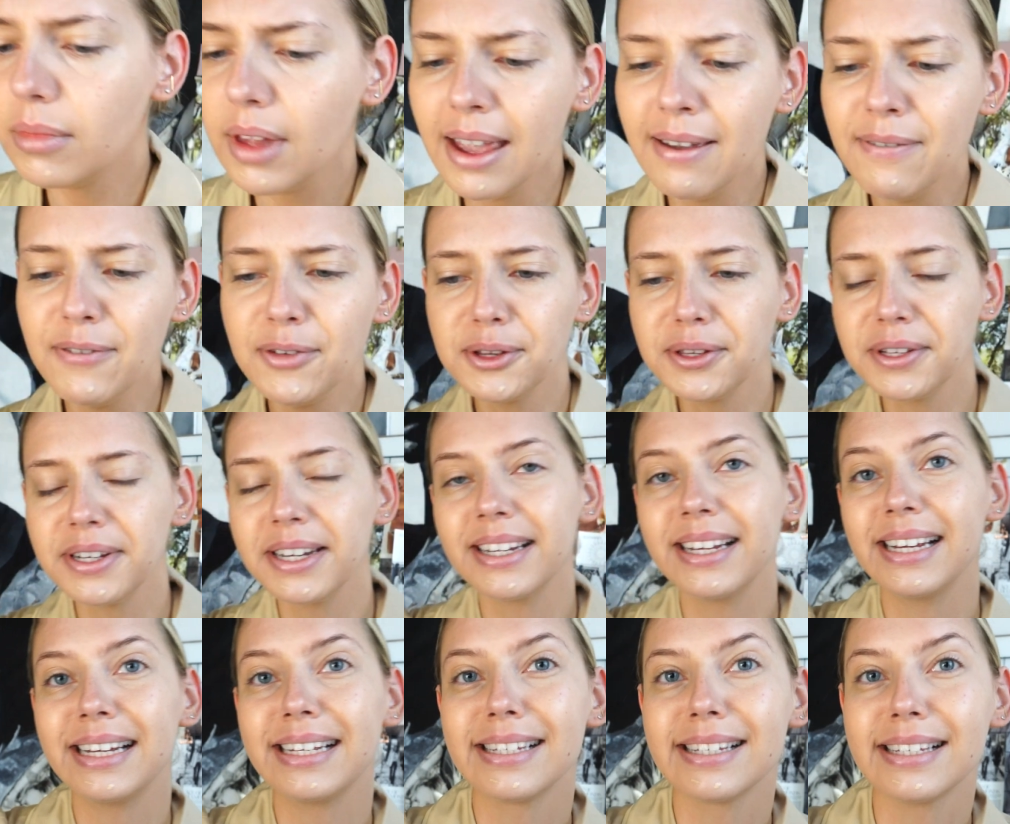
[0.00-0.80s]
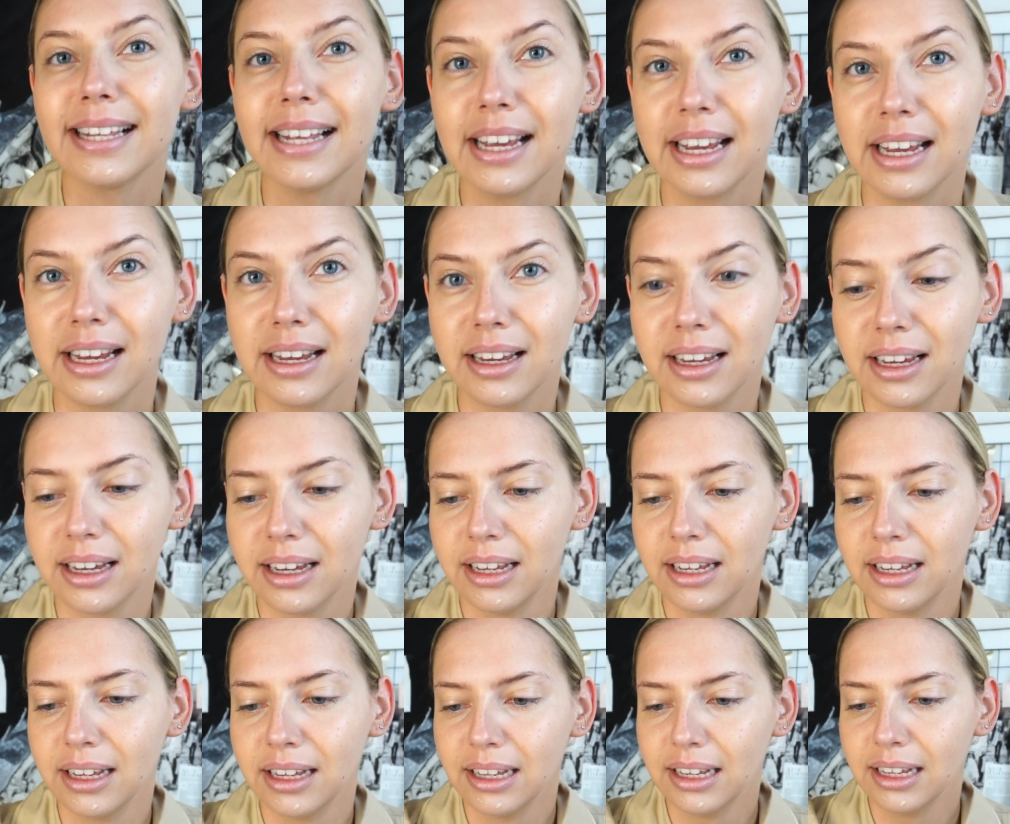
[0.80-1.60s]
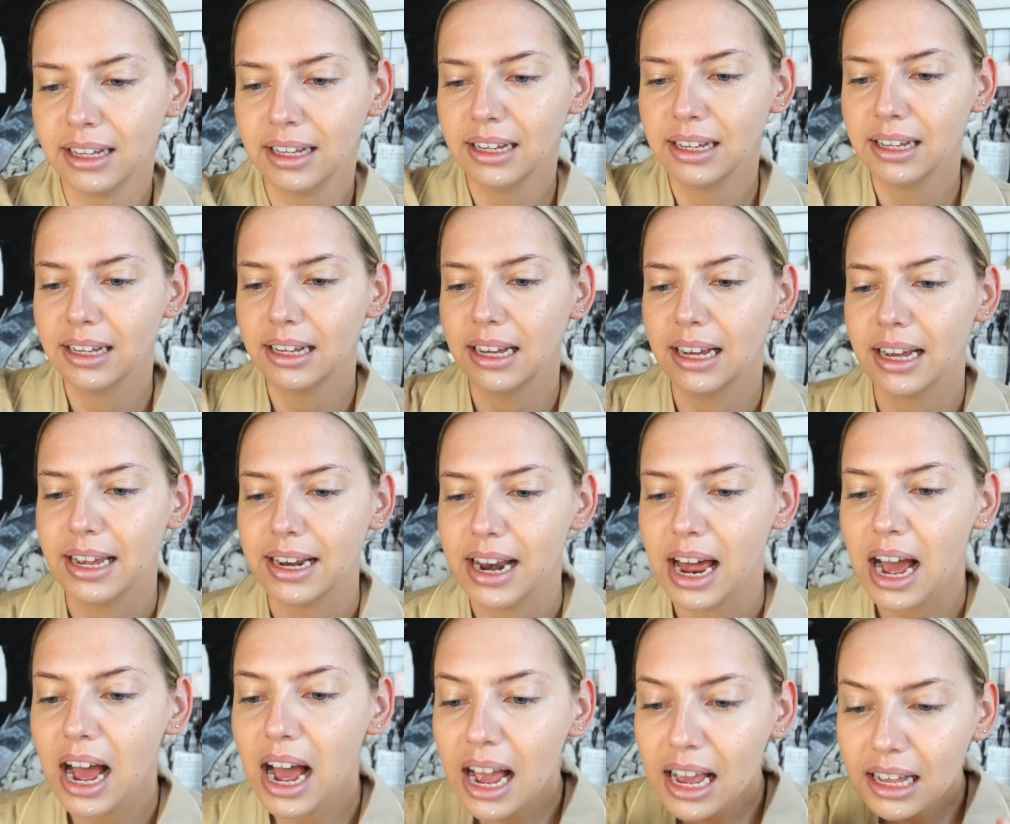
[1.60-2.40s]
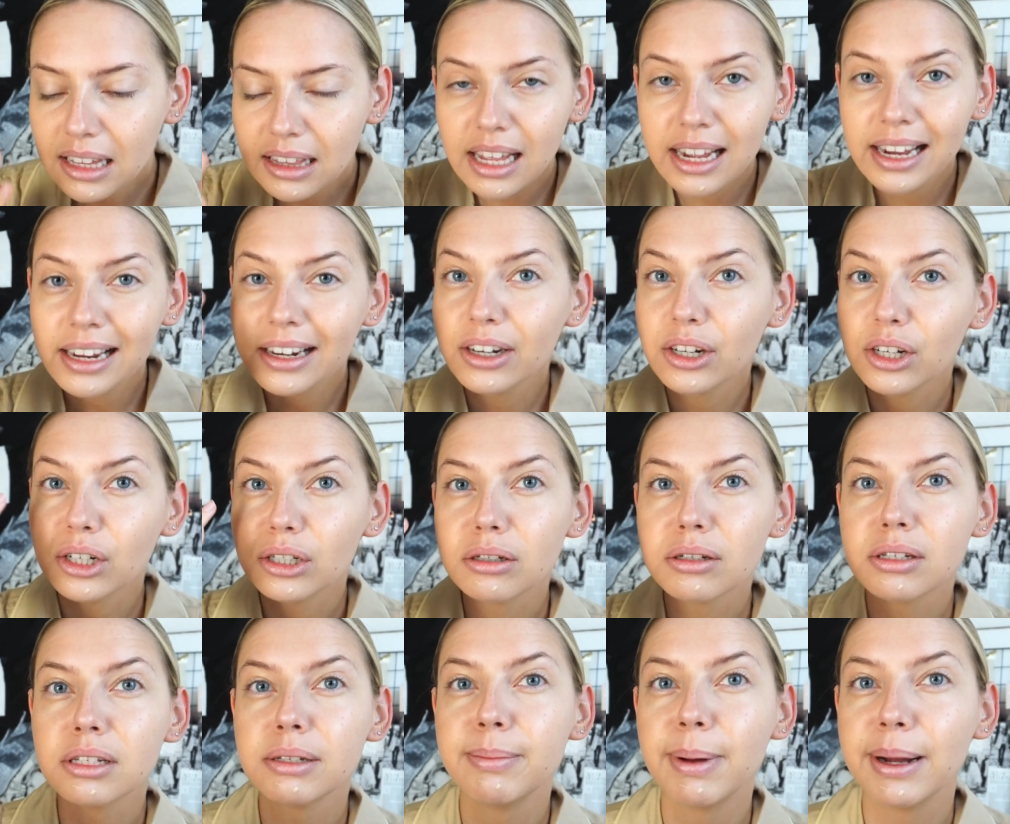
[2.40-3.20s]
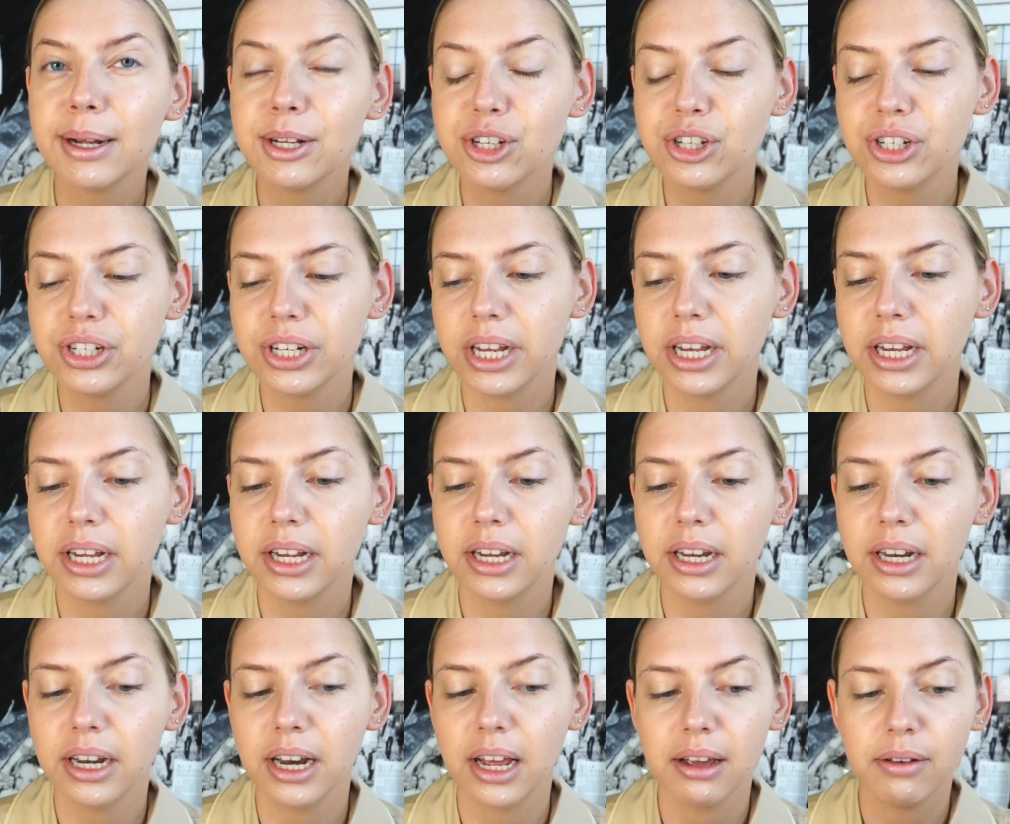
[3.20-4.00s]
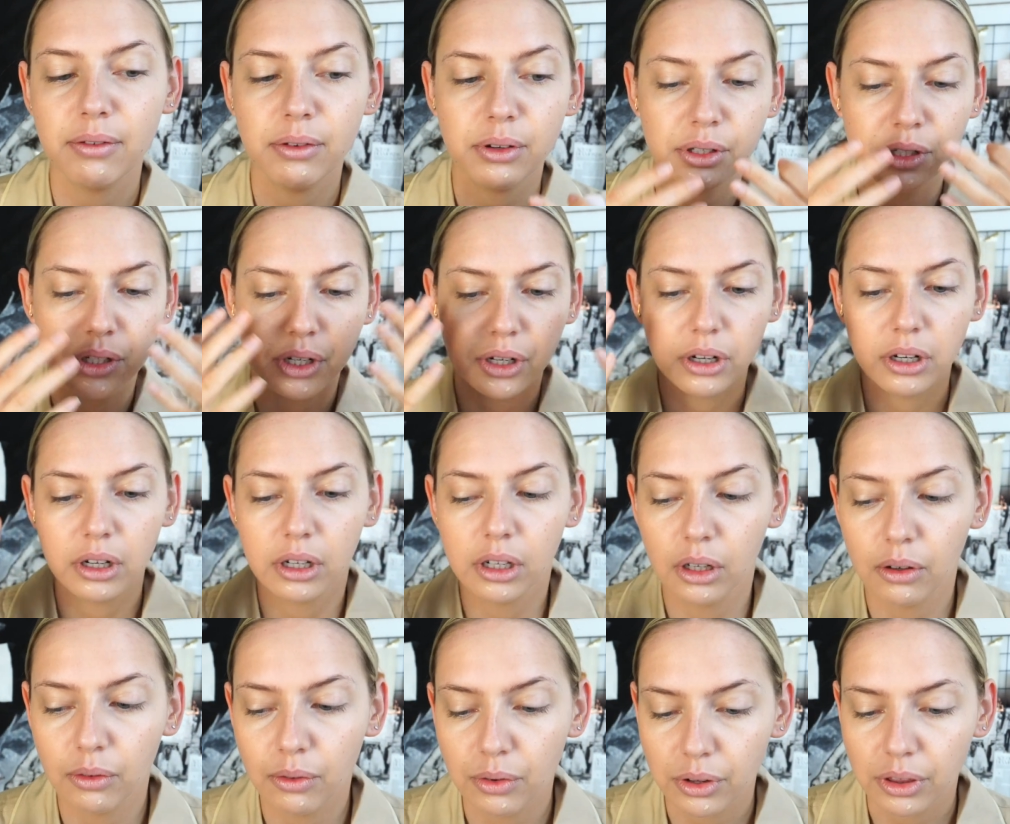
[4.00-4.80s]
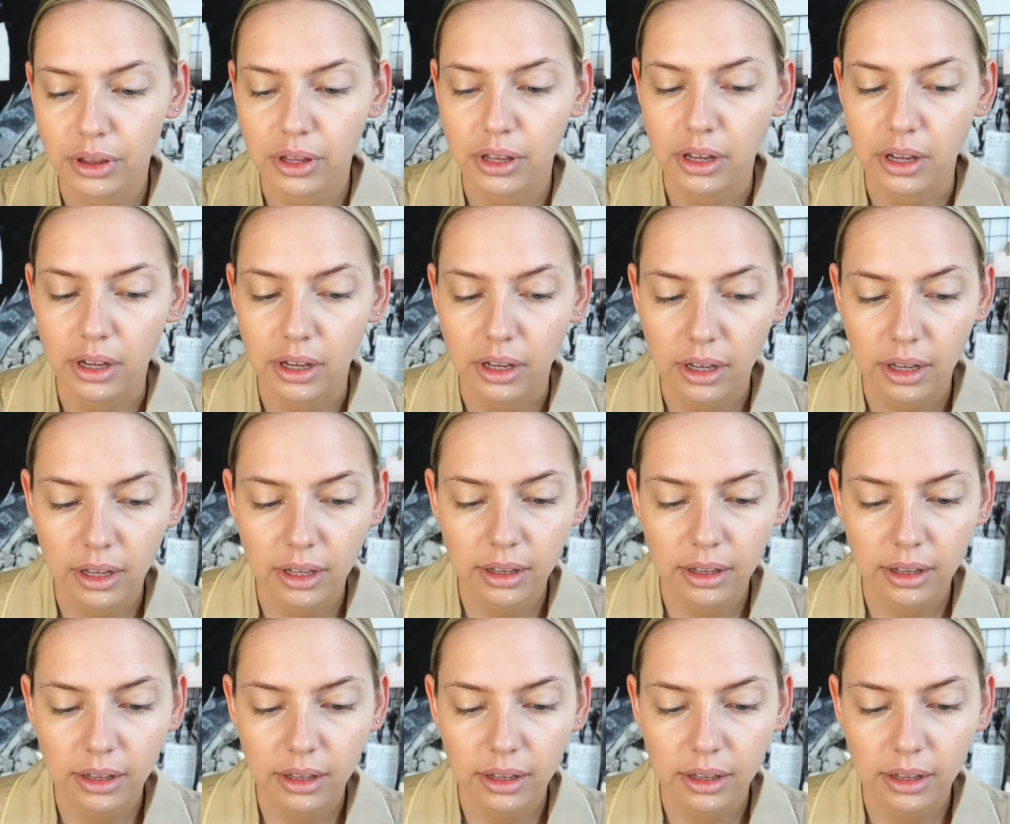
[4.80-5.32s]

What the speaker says: I've used it as like an eyeliner smudged in, I've used it all over the